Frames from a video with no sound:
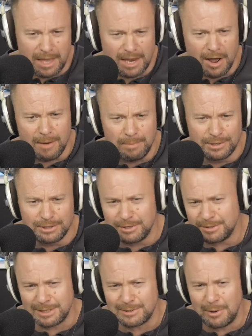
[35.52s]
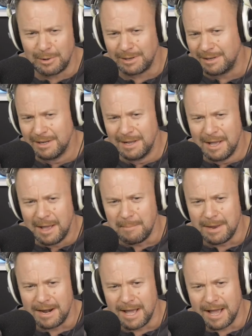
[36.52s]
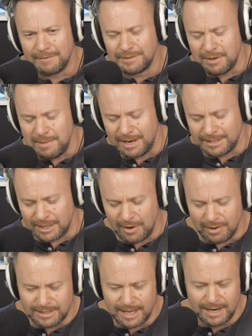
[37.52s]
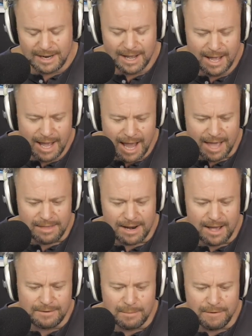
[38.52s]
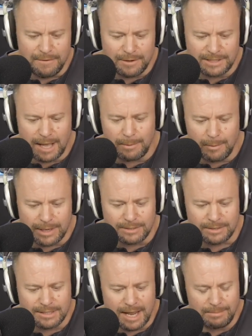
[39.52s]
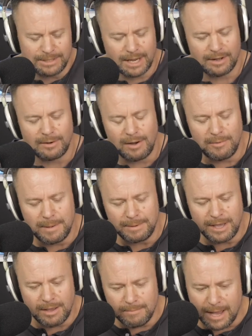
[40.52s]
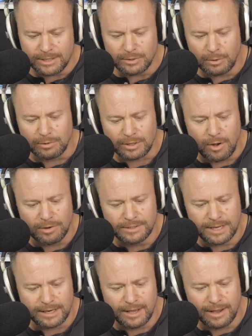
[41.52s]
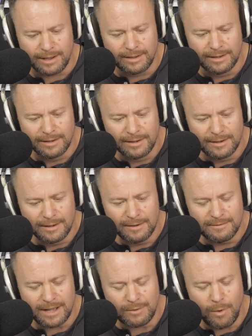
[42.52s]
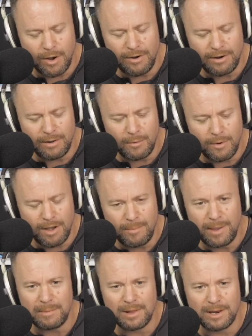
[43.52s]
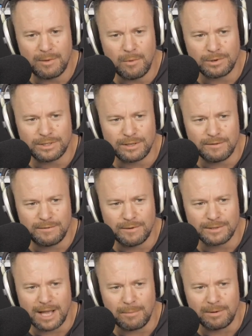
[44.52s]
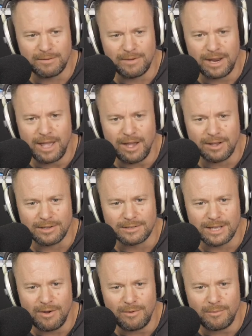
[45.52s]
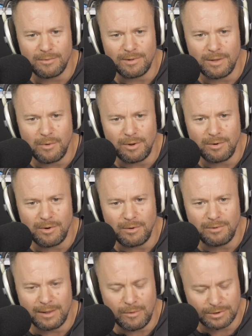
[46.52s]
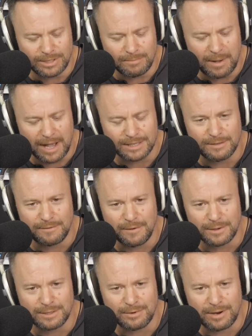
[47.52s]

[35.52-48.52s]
you know, I'd produce, let's call it a minute and a half, 2 minutes of content. And then after my first couple of weeks on Snapchat, I remember going back to all the content and going, fuck, why are people only watching the first couple of videos? They're not really watching past the first